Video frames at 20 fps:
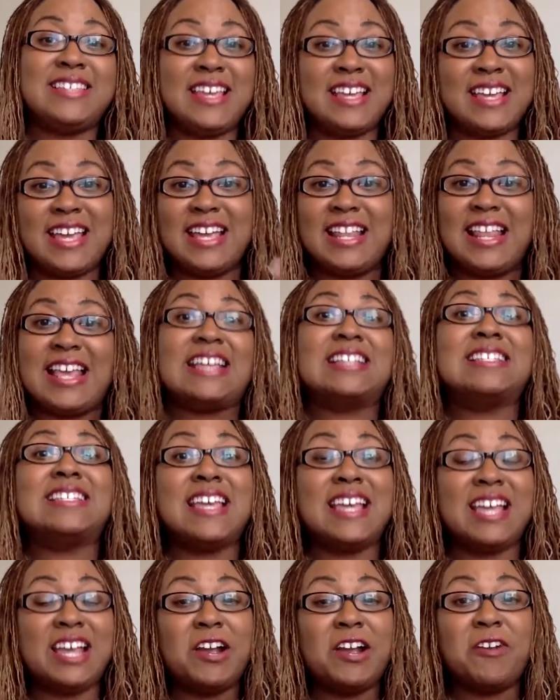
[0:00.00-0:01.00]
They can
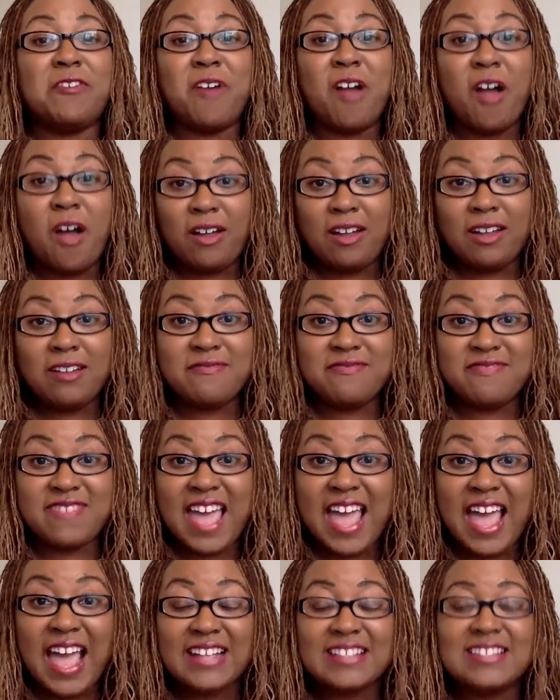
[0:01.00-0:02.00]
take care of all of
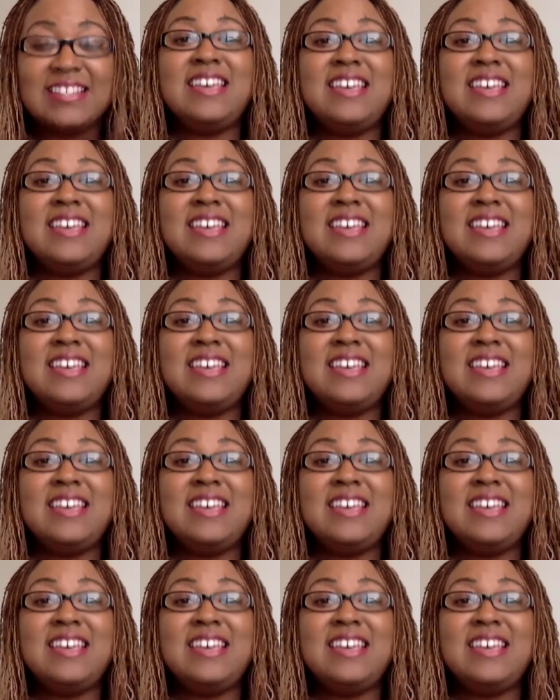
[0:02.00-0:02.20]
that